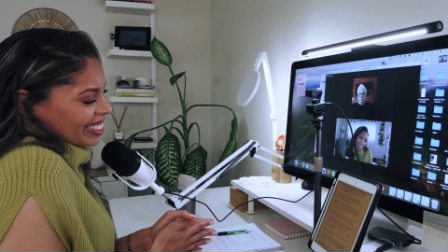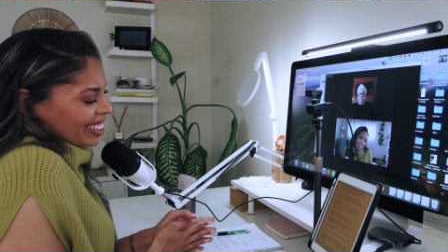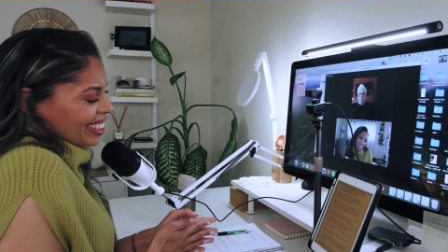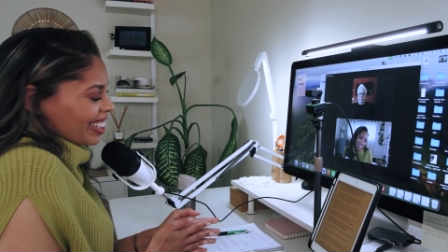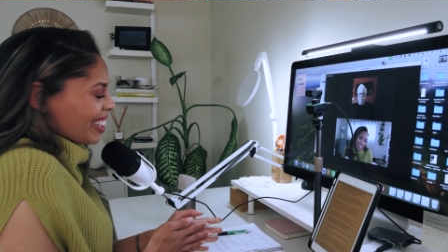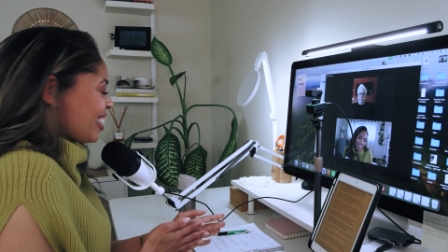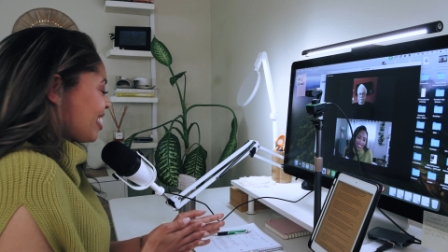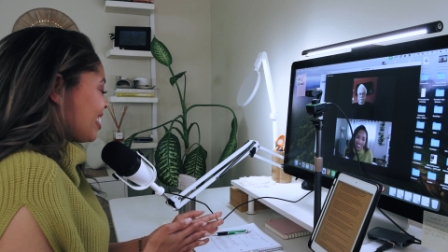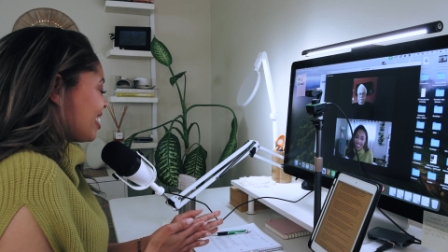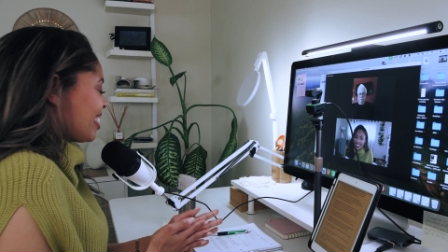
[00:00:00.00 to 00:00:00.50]

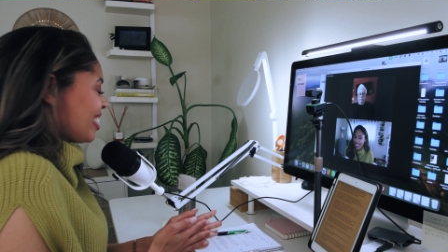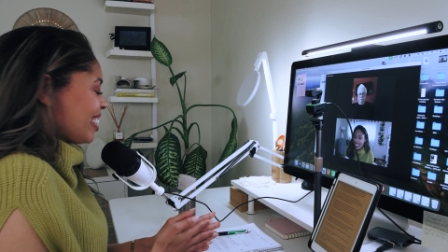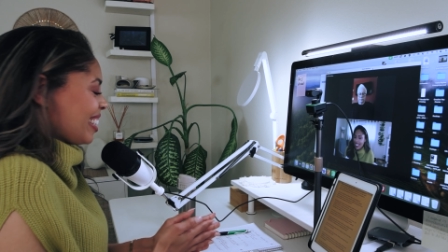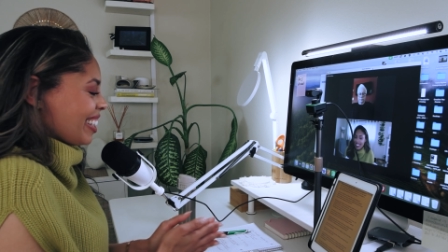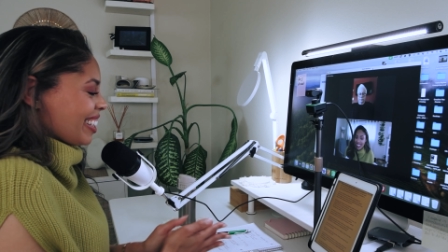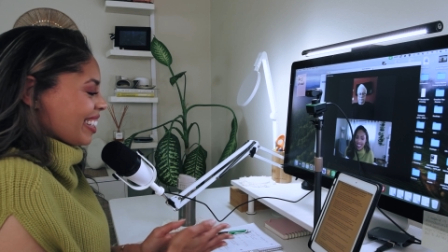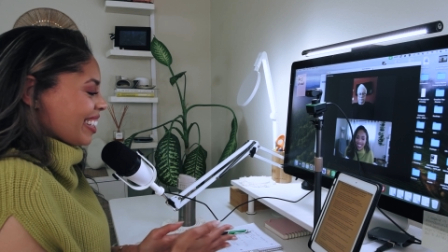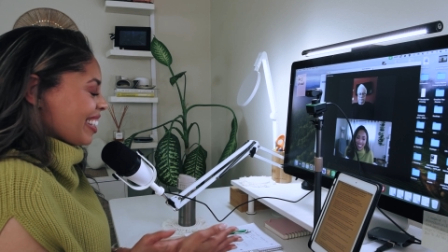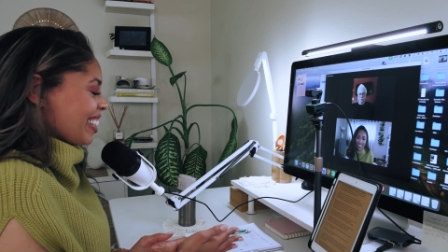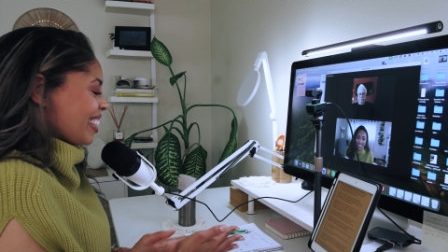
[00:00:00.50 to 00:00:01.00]
Oh
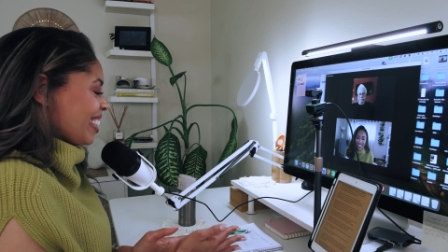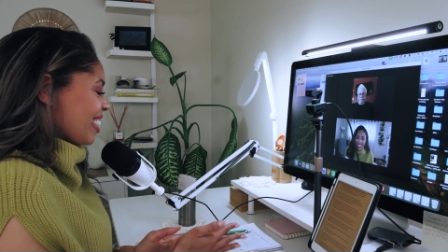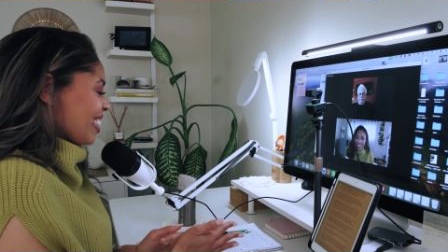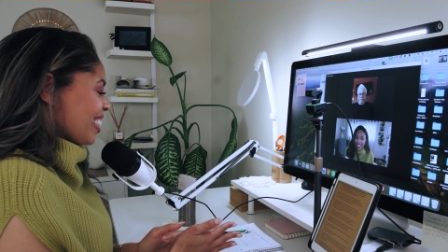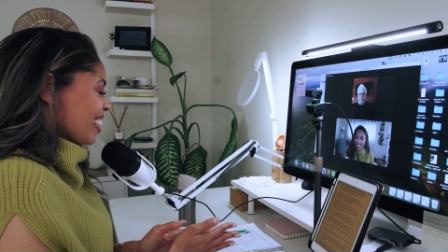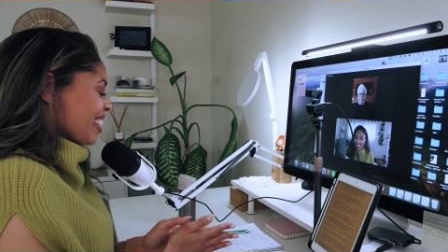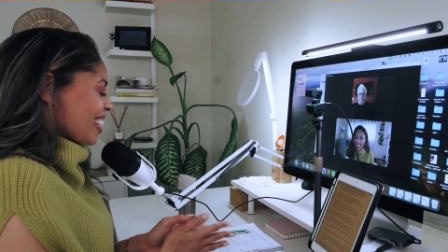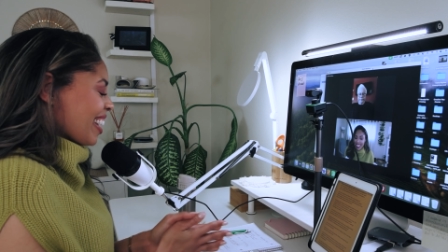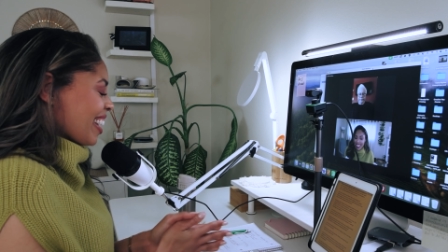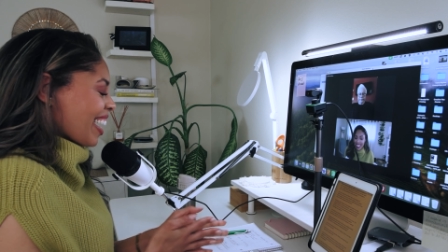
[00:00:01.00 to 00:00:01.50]

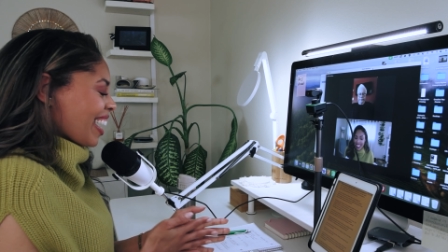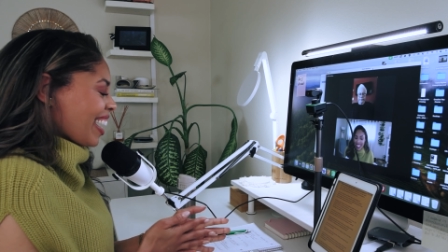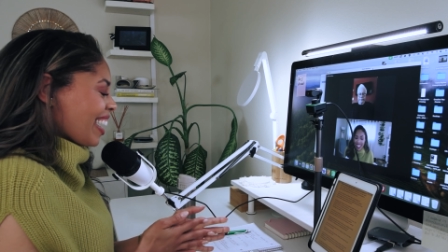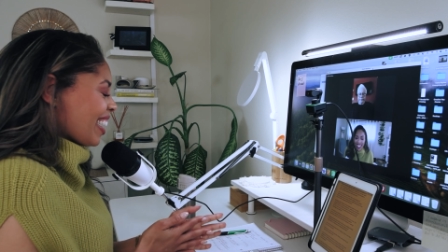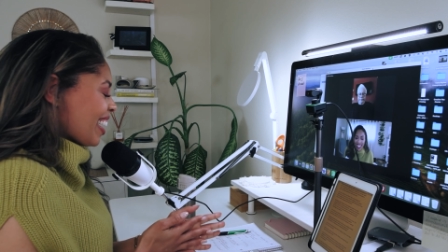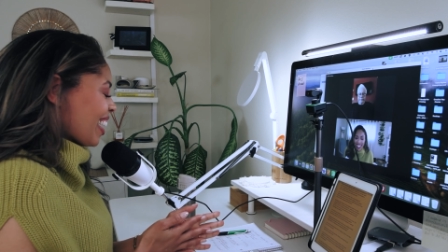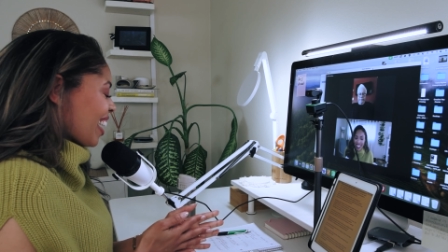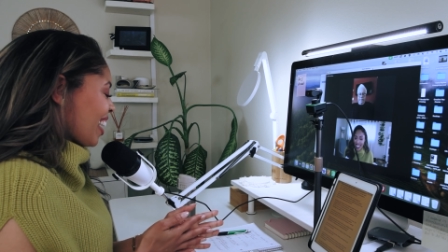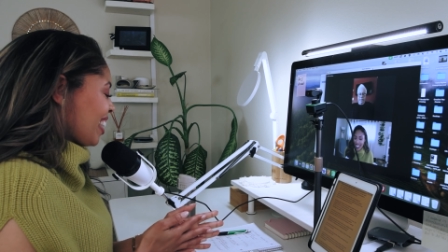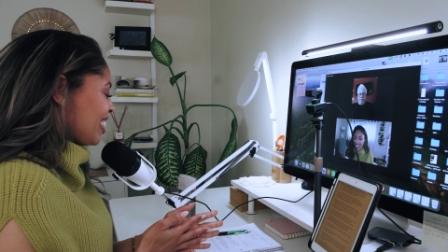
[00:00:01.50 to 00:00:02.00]

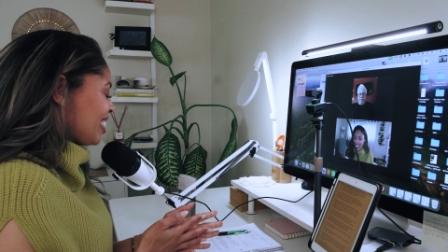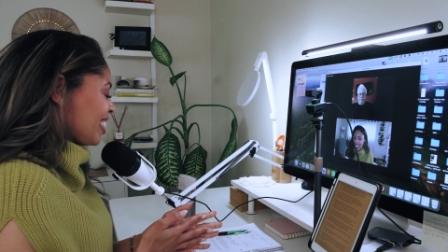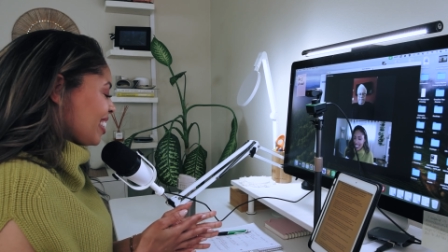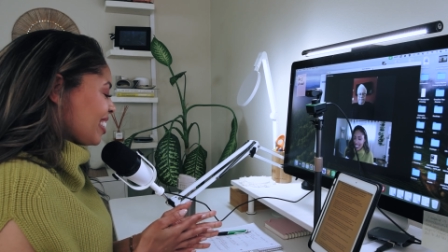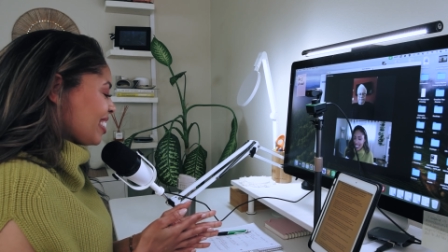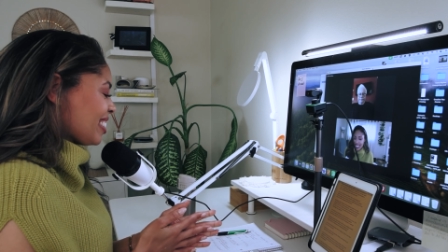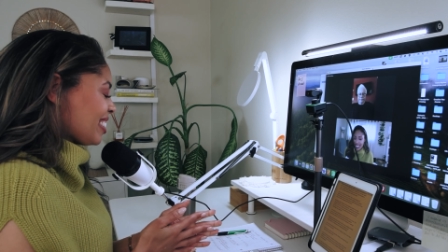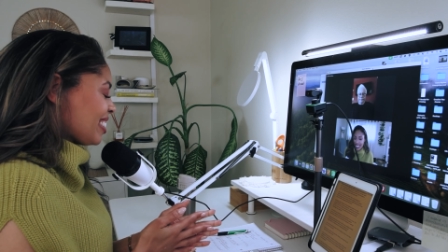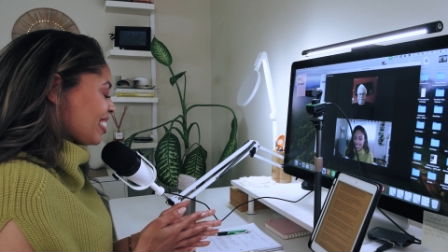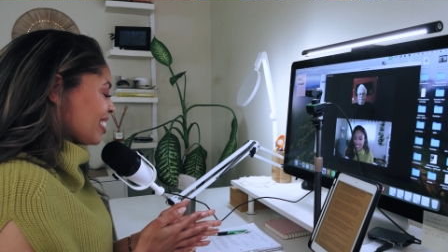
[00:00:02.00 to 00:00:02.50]
yeah, I
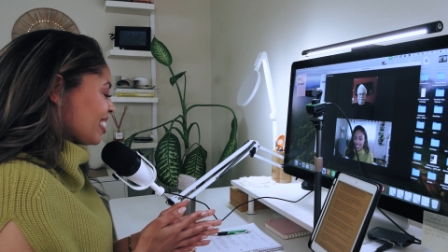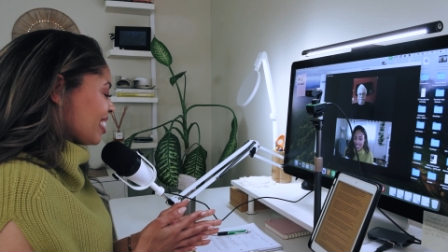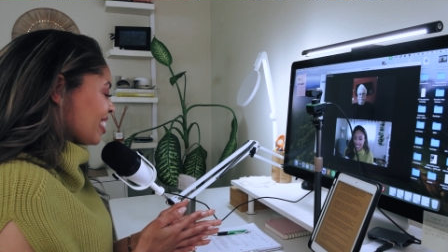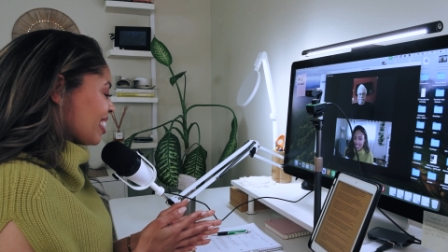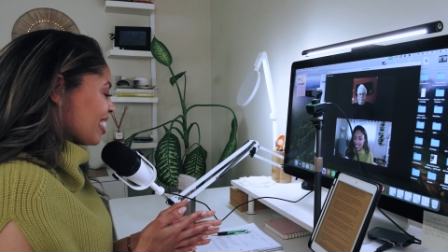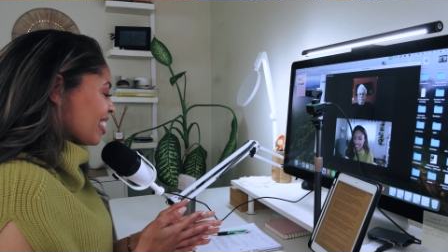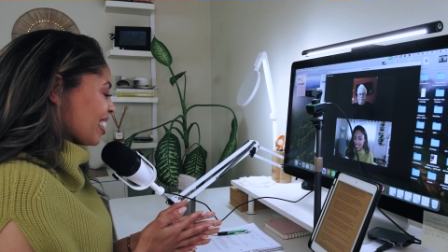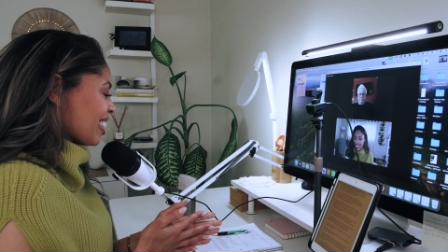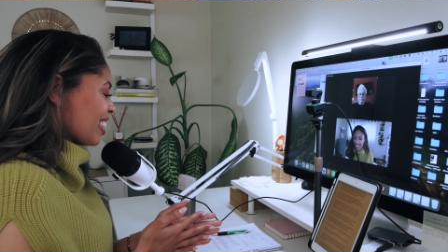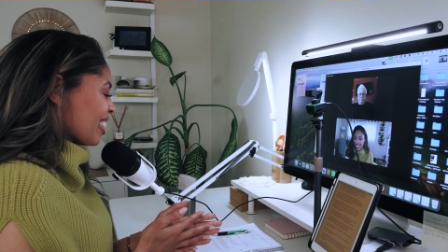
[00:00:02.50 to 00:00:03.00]
just,
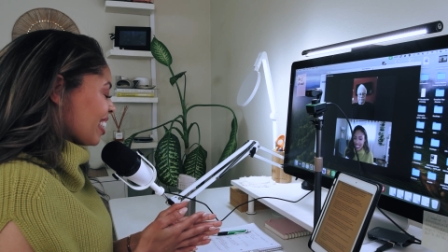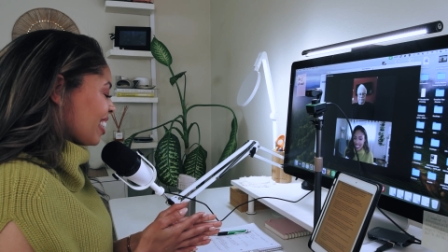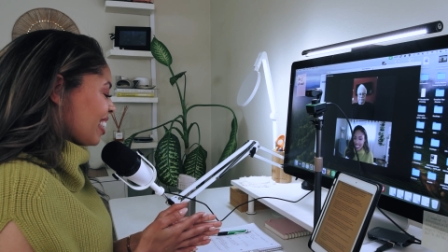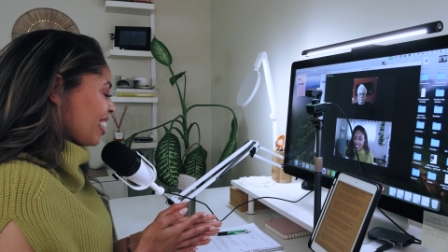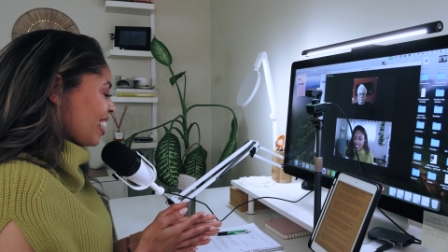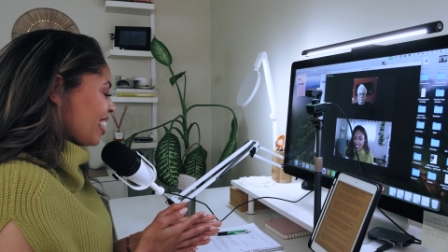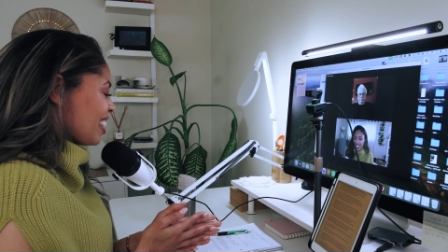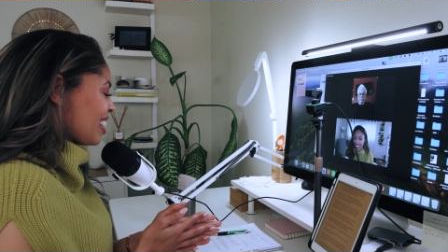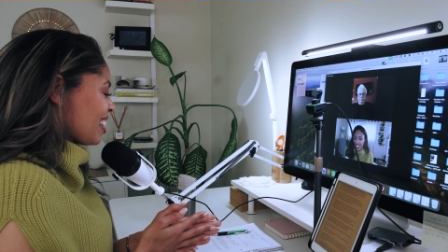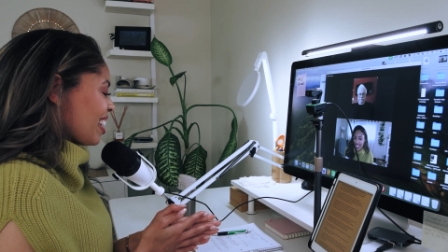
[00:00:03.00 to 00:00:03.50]

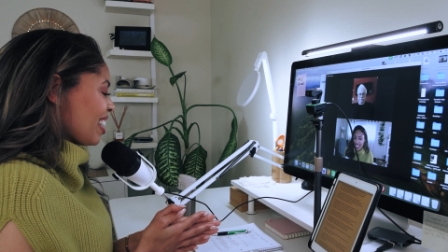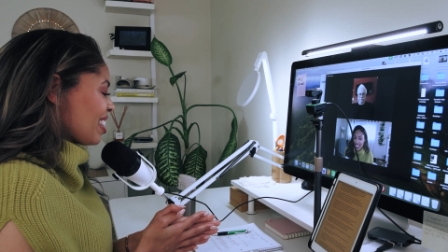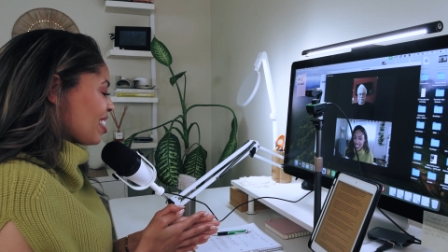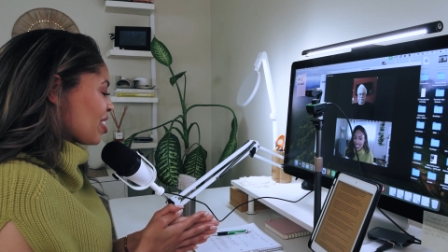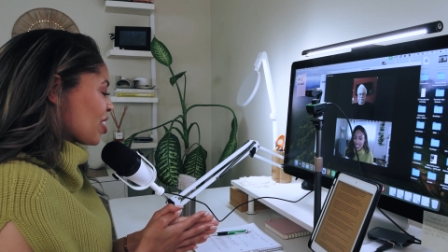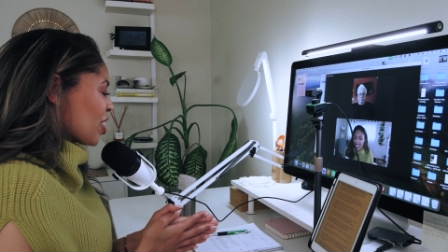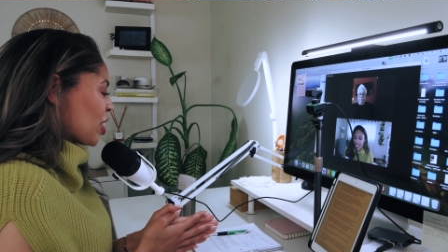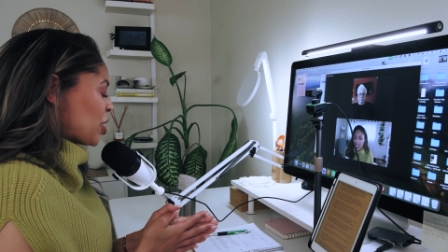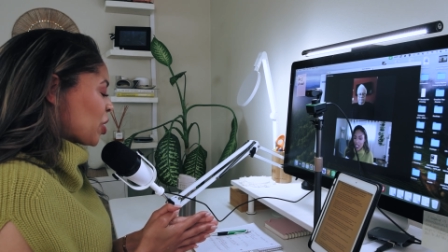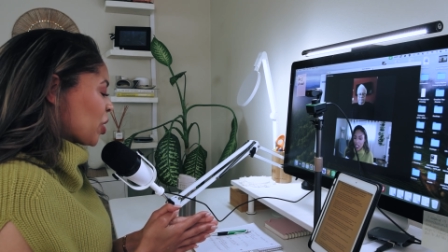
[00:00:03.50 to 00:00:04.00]

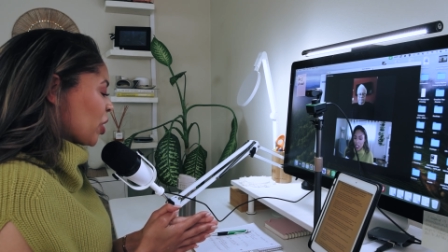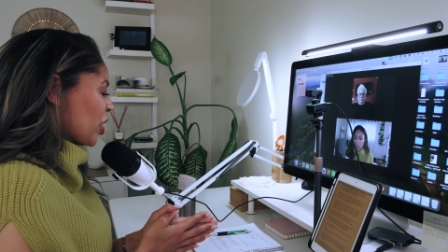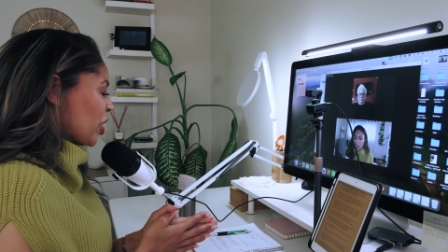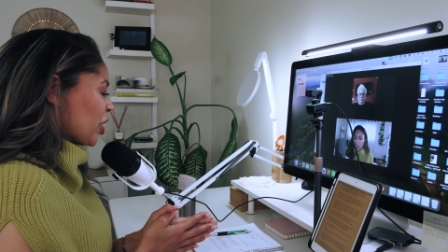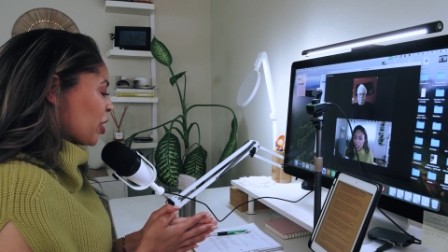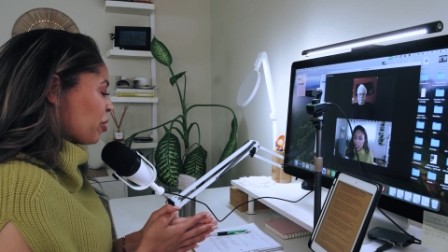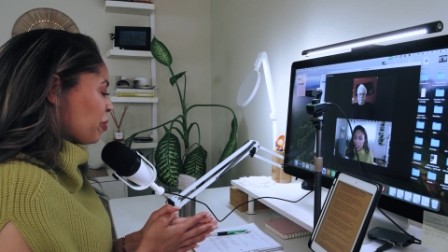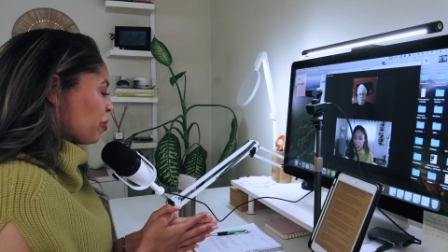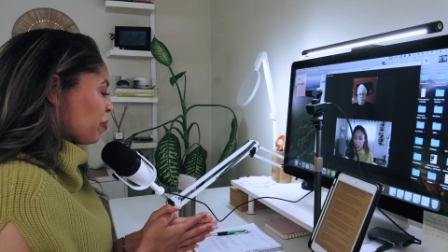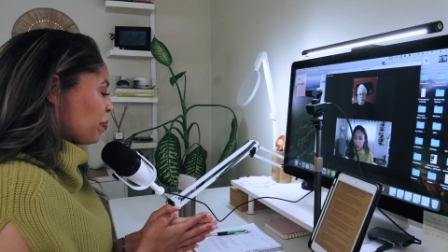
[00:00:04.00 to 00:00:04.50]
it's such
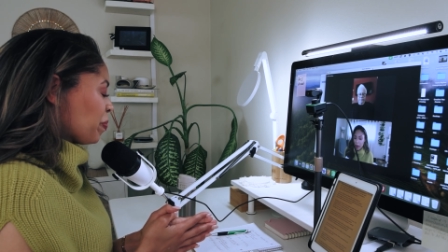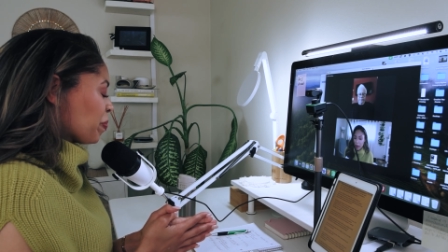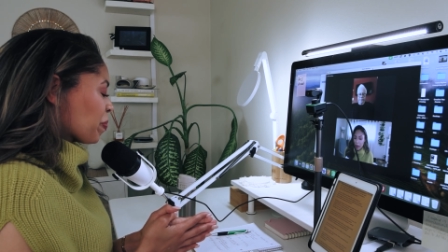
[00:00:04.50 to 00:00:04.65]
a,